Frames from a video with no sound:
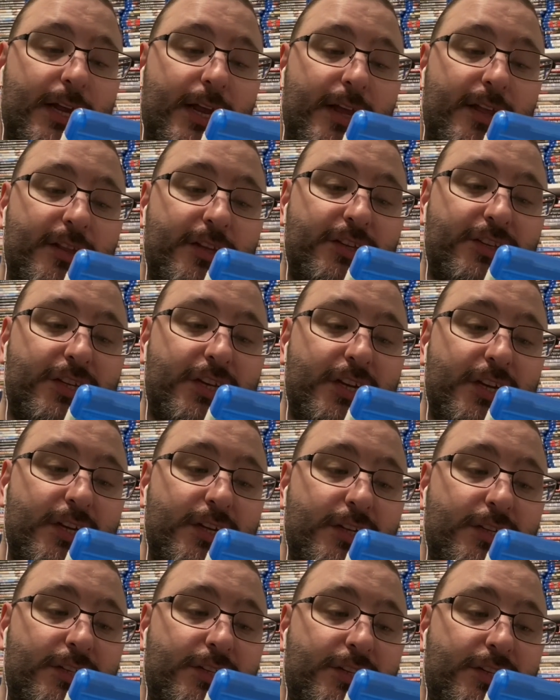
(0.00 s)
and these
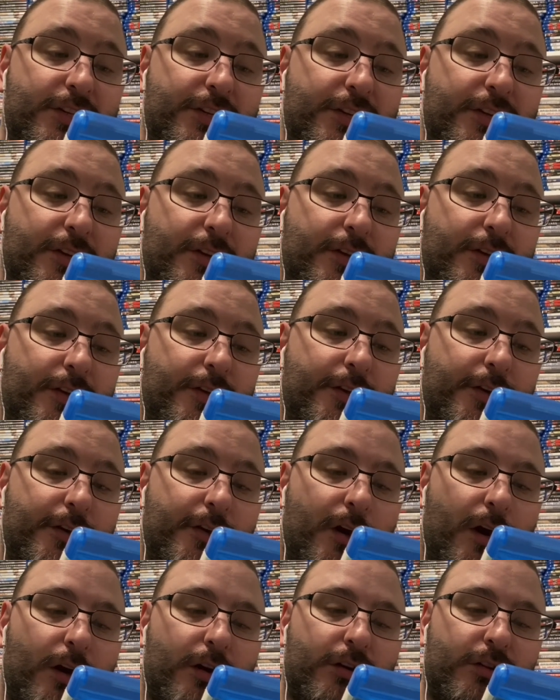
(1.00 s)
kids
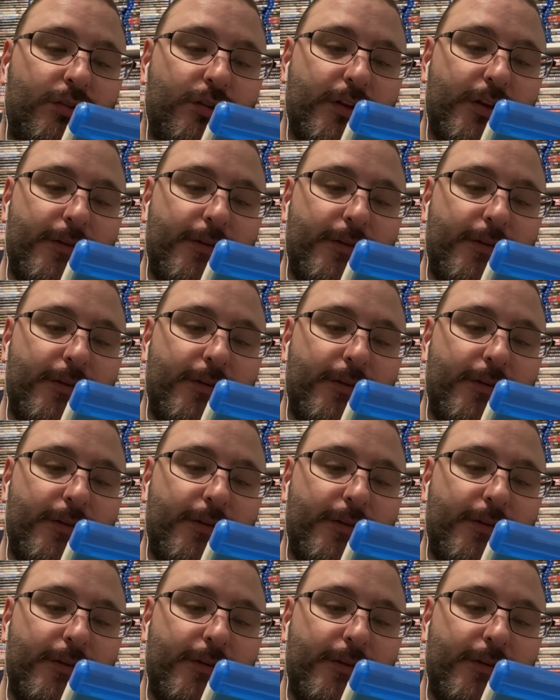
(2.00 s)
are looking